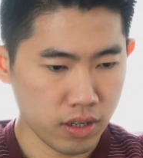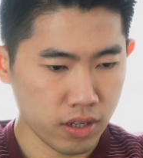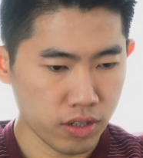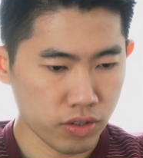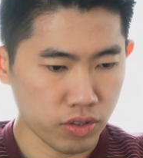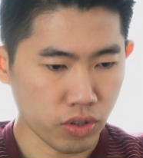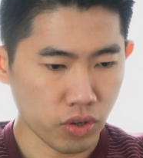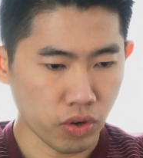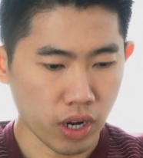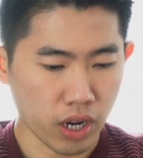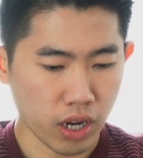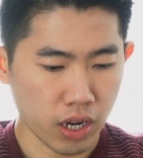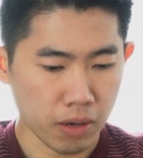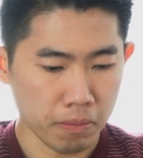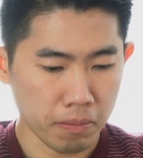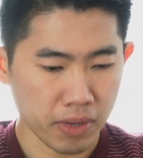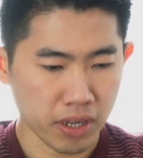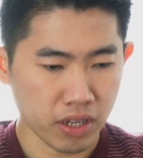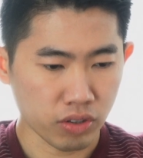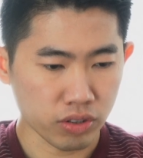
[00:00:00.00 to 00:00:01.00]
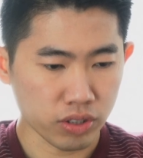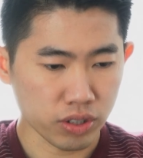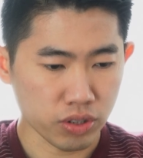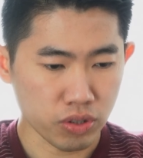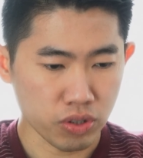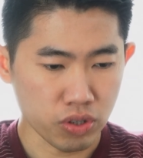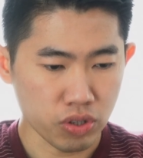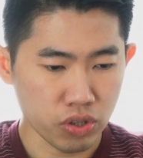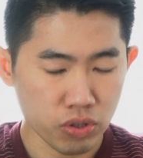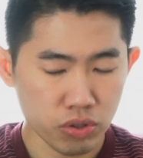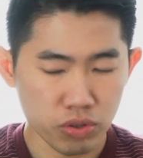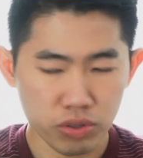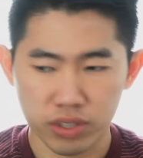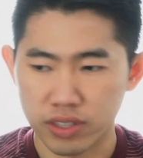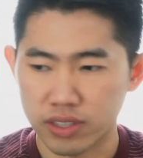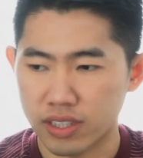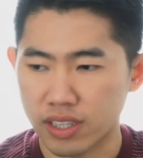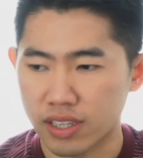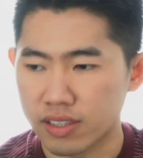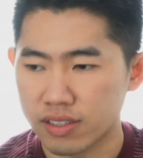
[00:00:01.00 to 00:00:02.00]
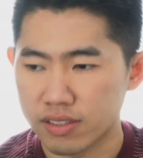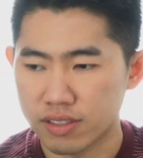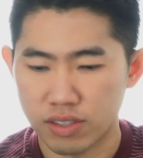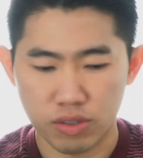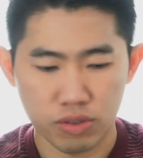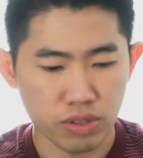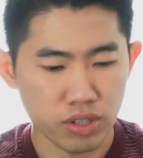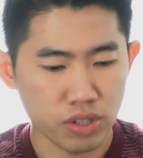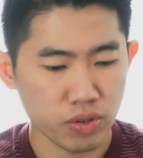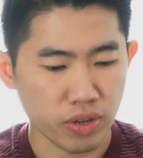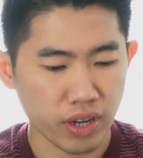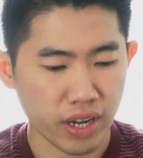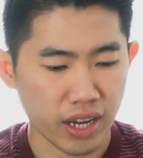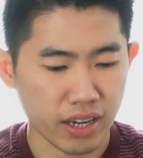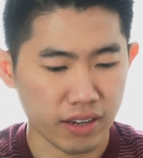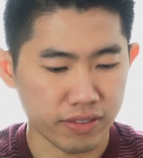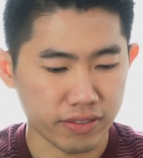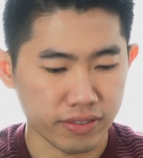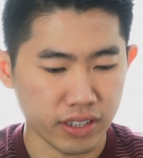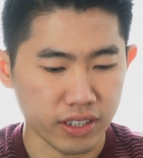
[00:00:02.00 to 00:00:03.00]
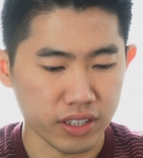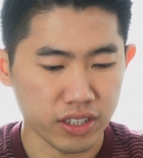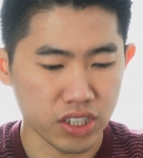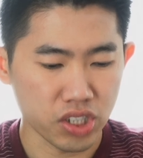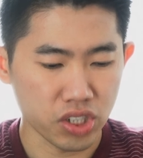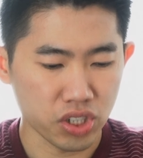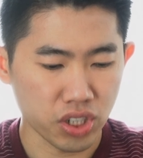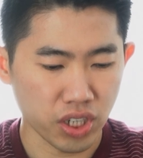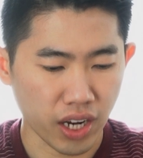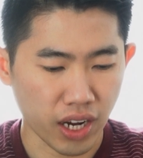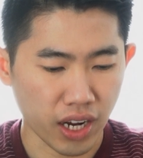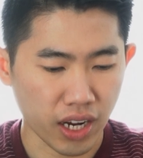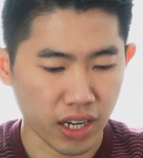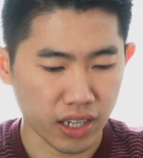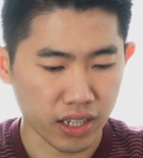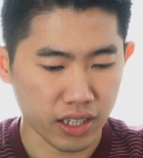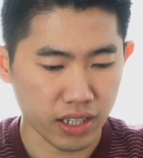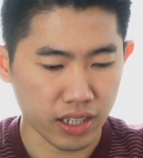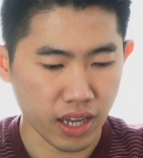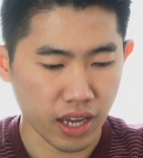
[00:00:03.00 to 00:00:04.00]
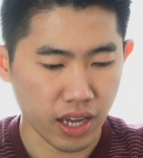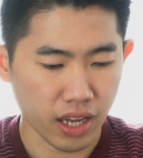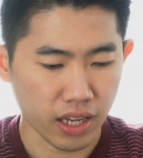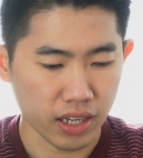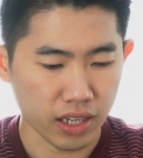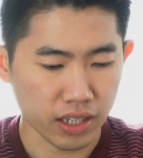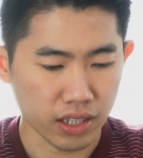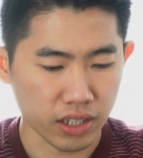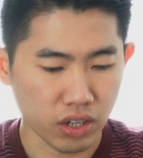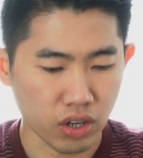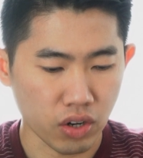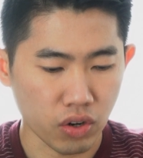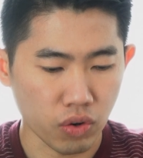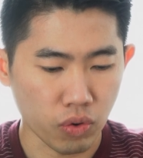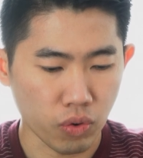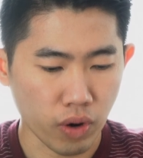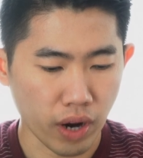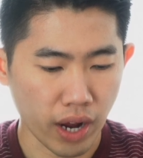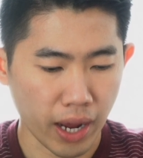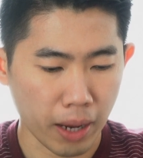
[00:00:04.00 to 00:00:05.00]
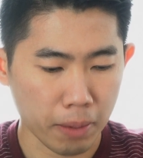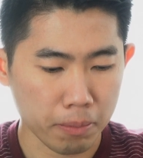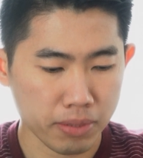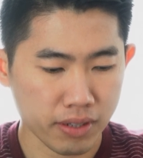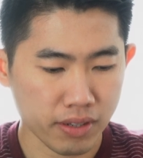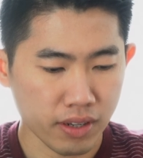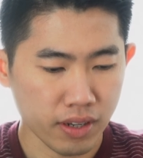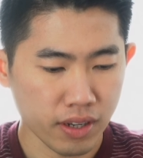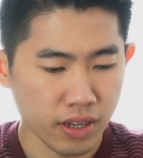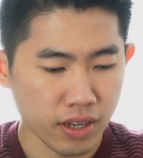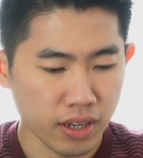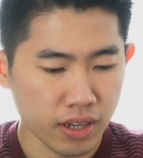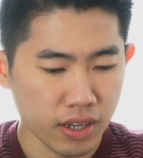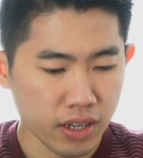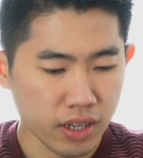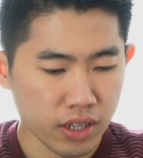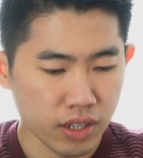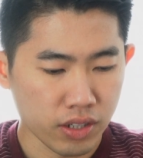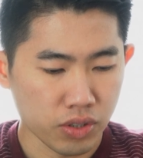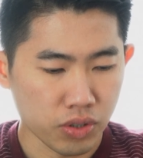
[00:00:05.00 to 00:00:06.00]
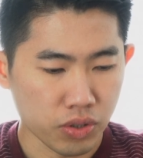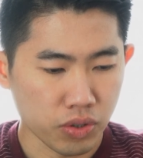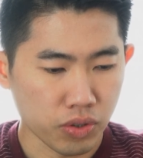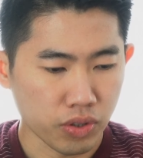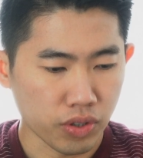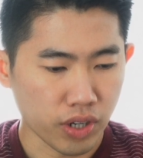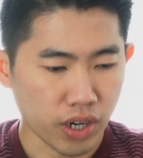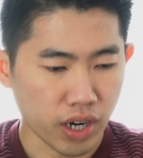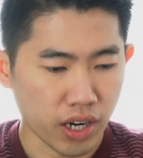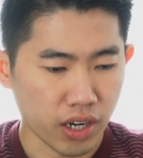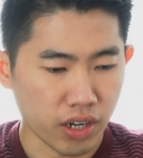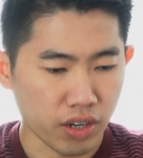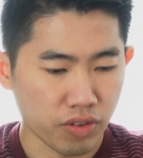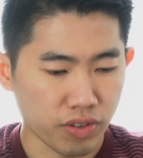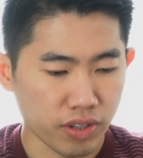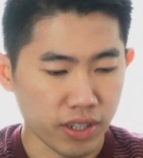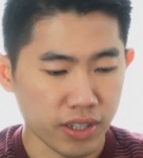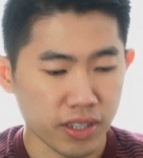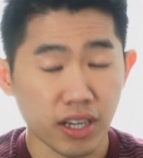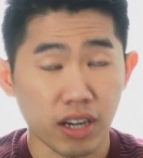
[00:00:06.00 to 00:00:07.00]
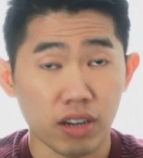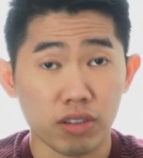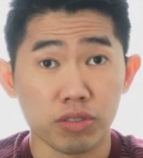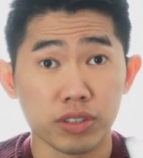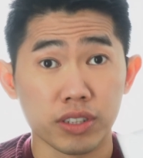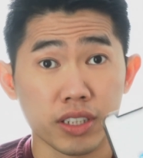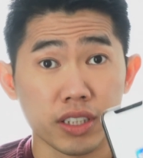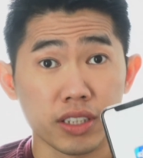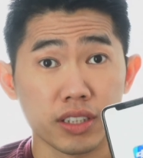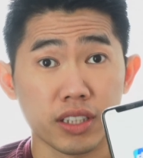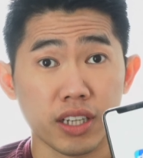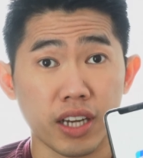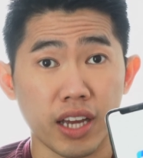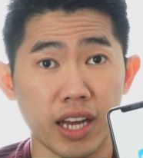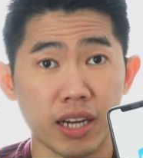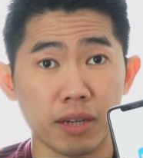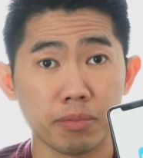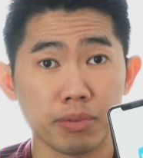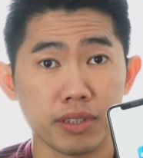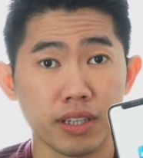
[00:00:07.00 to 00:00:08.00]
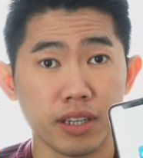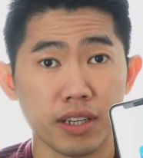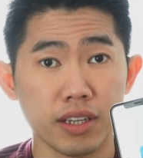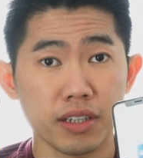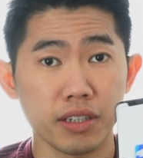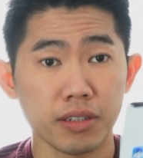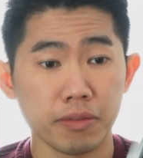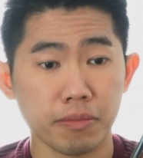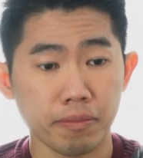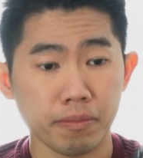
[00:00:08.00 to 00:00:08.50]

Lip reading: So in order to use this, you need to have DJI Go apps. So I already downloaded the apps here,